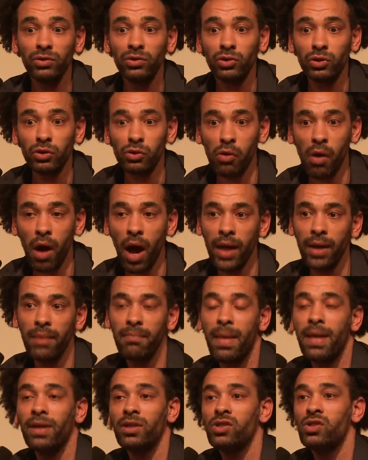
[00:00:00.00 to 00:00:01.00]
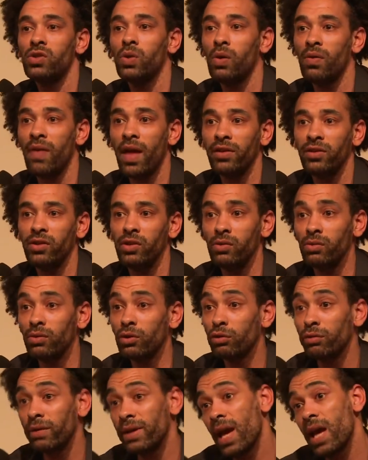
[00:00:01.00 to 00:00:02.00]
try and make sure that you
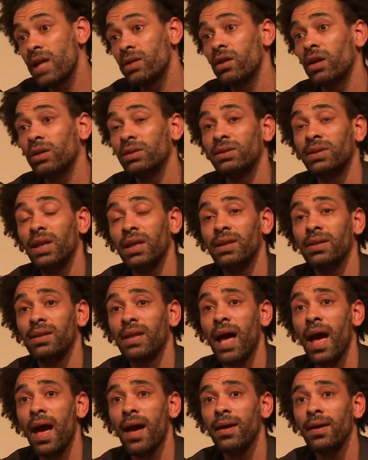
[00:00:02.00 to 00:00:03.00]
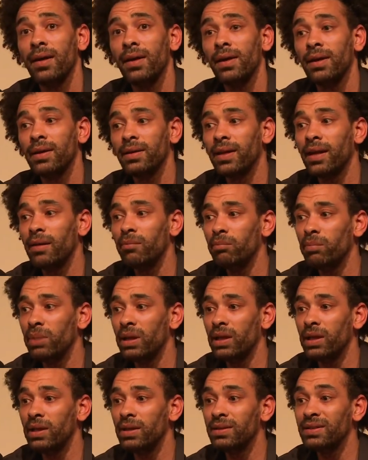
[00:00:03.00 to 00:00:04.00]
create content that can
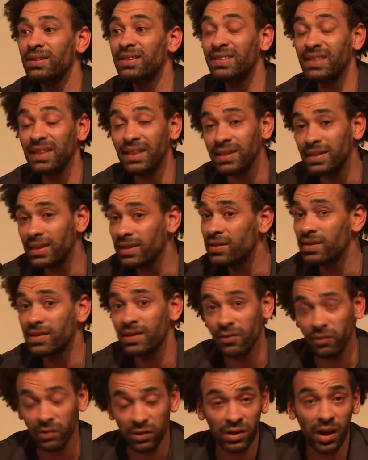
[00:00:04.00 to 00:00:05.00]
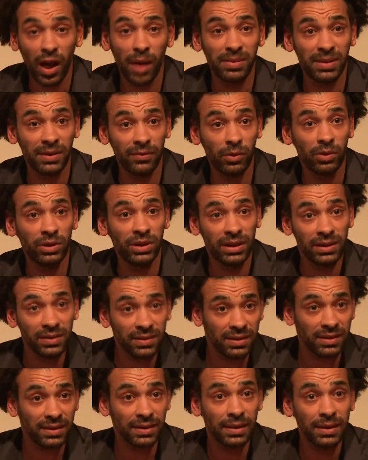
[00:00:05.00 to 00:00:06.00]
be seeded to different types of
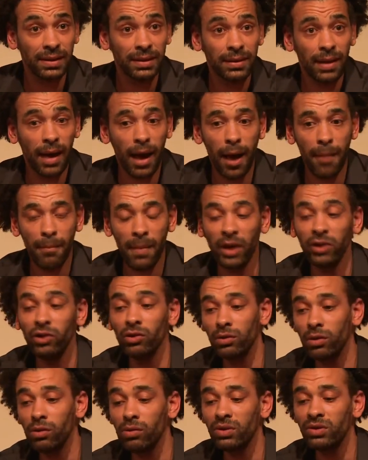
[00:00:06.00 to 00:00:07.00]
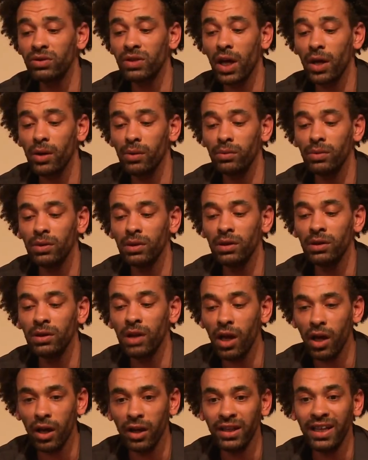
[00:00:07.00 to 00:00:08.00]
audience. Um, and you'll also
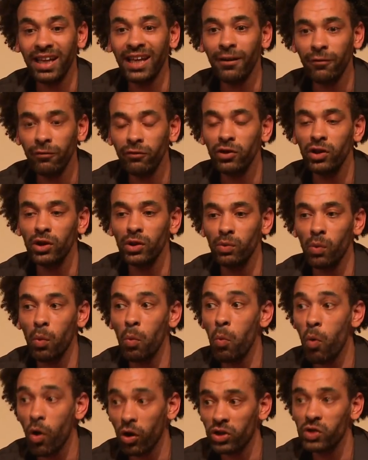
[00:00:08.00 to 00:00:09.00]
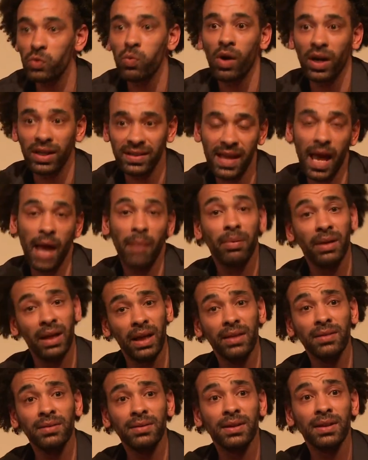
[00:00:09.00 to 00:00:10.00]
learn if you watch what is
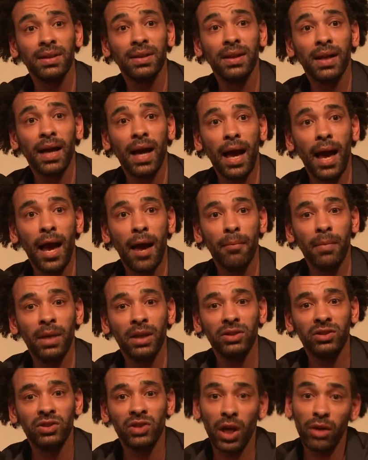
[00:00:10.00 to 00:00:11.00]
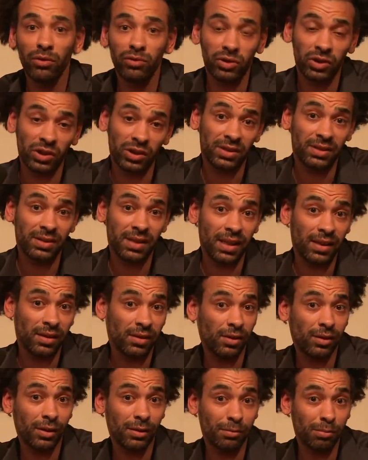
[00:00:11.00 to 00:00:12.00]
happening. Um, don't just think
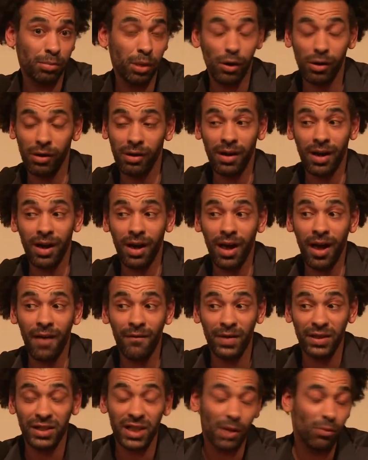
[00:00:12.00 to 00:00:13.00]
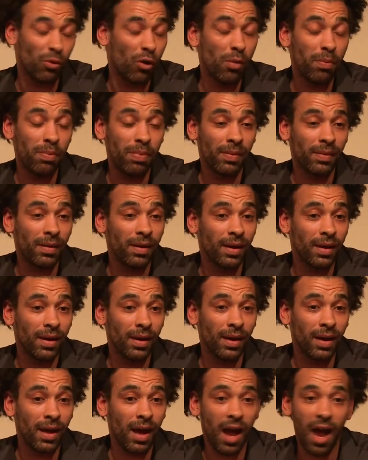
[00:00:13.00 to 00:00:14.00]
you can put a video up
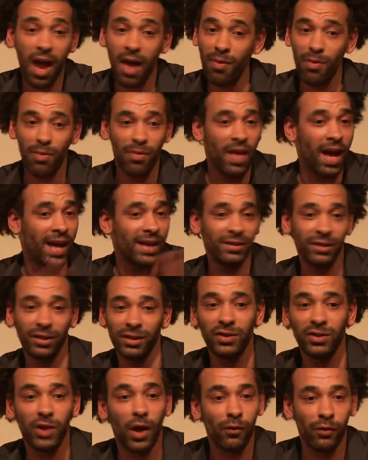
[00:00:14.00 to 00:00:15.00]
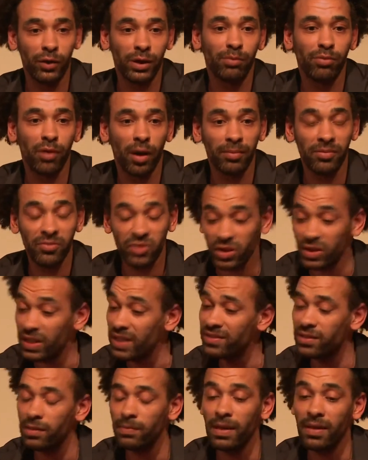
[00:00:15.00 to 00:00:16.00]
and that is solve all your problems. You
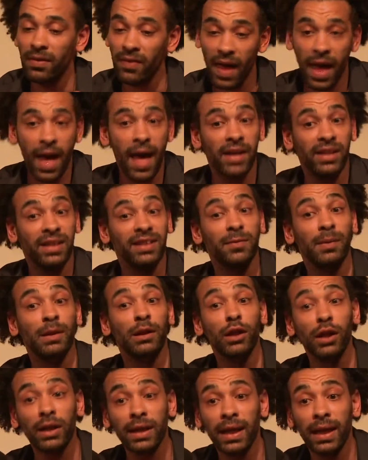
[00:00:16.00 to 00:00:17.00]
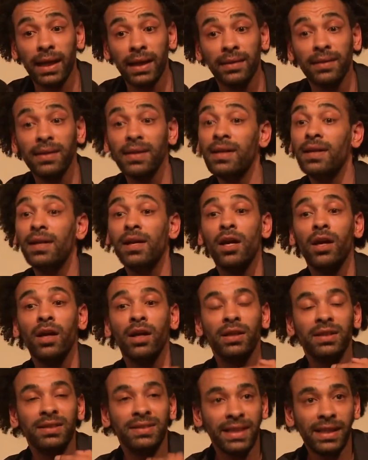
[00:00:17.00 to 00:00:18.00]
need to be there, you need to be looking,
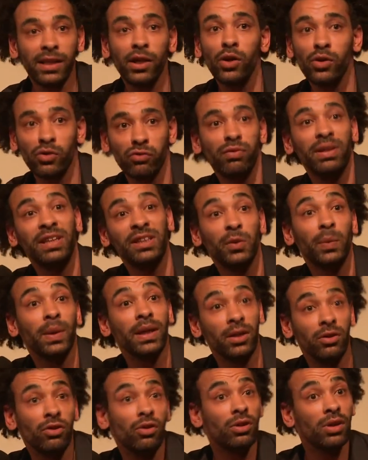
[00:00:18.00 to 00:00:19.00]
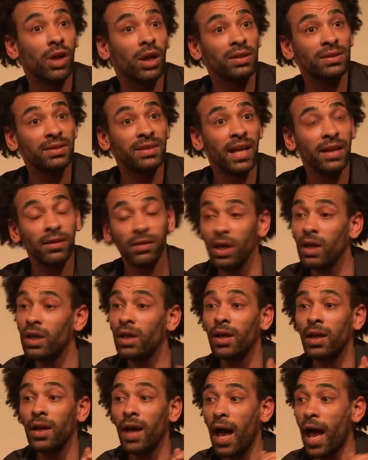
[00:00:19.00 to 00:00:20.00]
see who's retweeting your content.
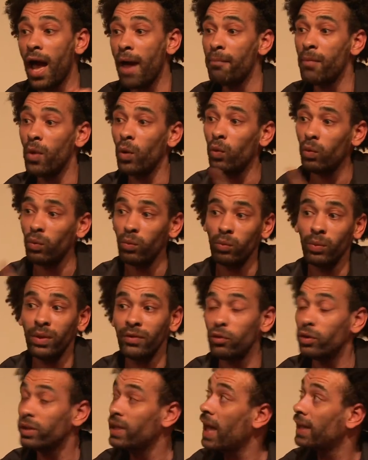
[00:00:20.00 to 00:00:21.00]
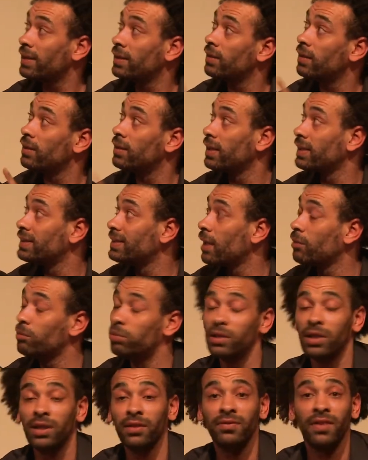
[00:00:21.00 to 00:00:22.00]
Um, we've already had a little
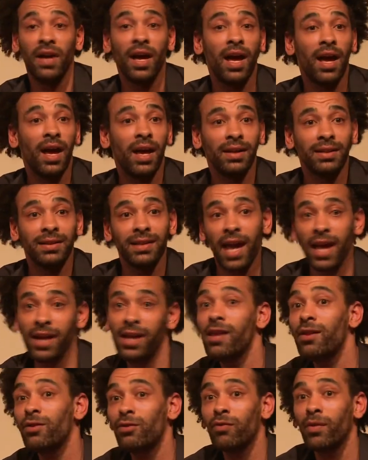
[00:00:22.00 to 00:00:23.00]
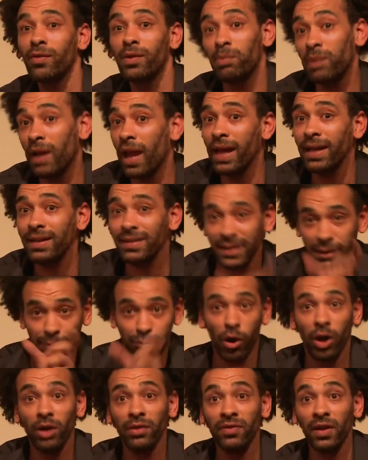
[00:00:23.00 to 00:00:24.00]
example of uh, Kenneth from The Place, his
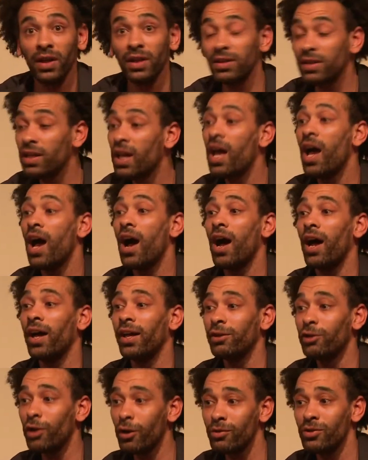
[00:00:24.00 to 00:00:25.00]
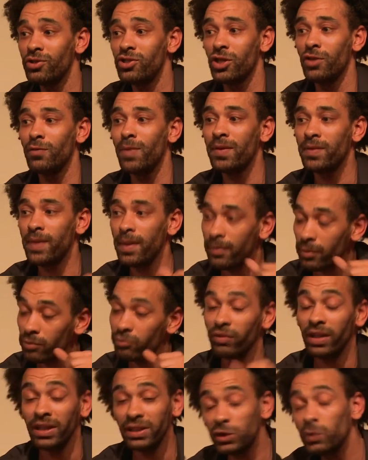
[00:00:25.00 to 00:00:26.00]
profile. I encourage you, if people
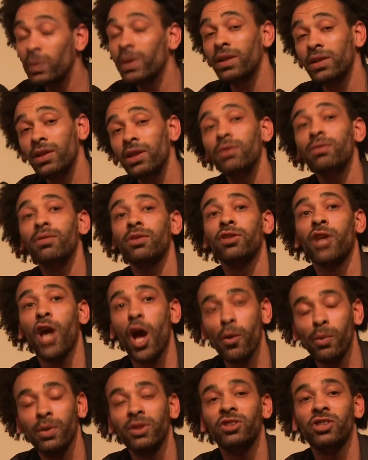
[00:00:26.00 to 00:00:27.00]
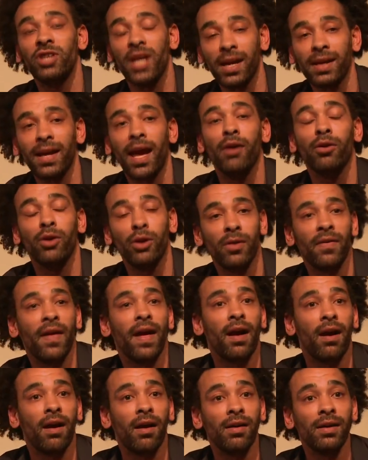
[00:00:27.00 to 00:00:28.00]
retweet you, go and check out who
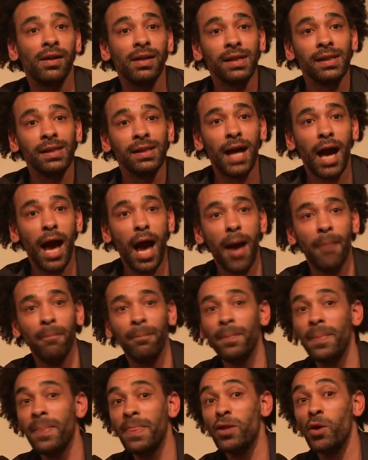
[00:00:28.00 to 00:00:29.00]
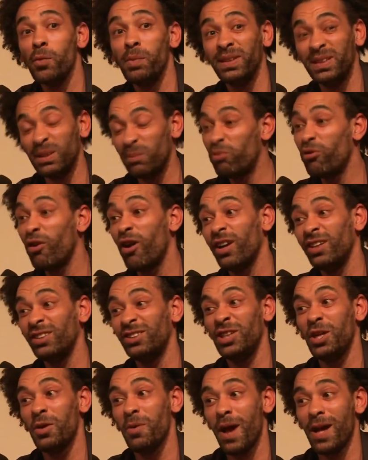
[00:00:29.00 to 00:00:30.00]
they are. Um, you'll be
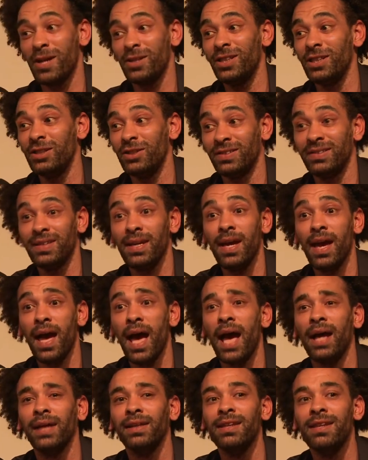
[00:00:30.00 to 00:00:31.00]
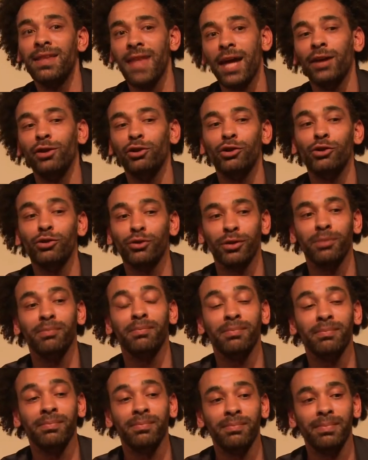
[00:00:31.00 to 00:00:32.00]
surprised who actually does it. And then you
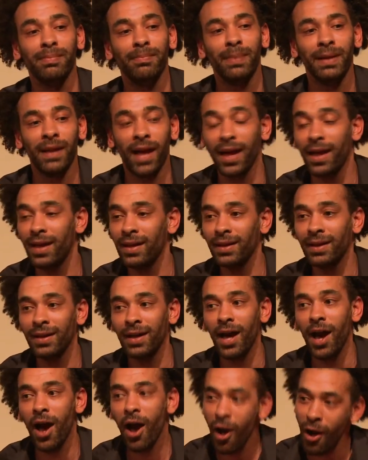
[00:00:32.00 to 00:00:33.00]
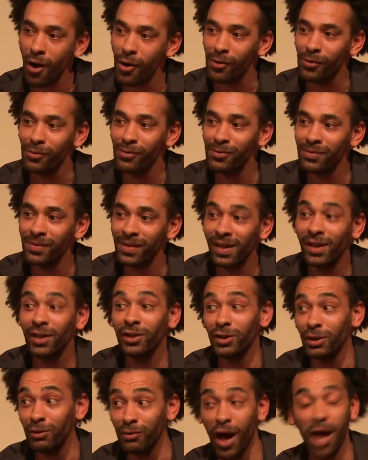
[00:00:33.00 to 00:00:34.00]
can be like, oh,
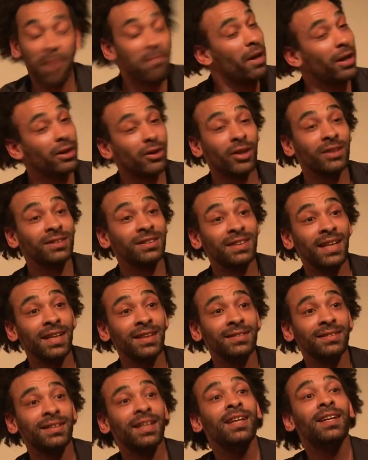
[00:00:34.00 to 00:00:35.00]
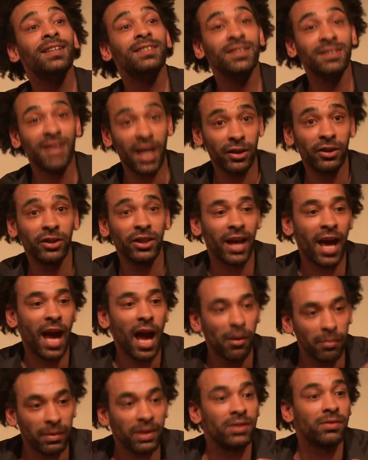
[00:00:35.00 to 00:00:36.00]
you like my content? So now you're going to
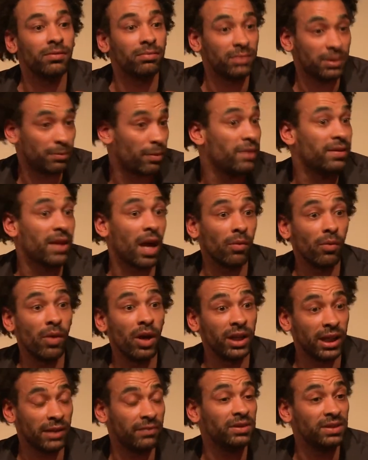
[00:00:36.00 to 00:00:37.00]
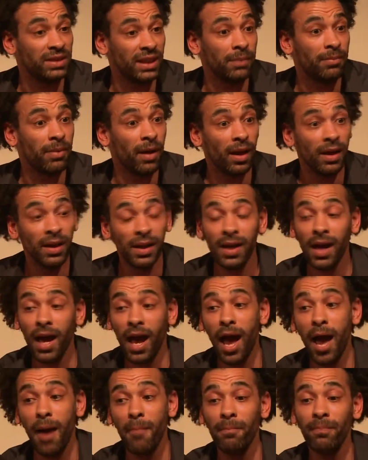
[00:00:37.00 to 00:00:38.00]
help me spread that word even deeper.
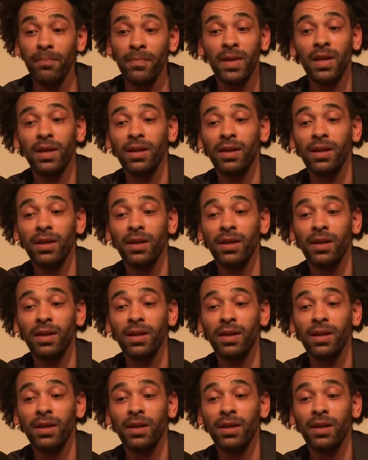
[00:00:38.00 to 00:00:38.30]
Um,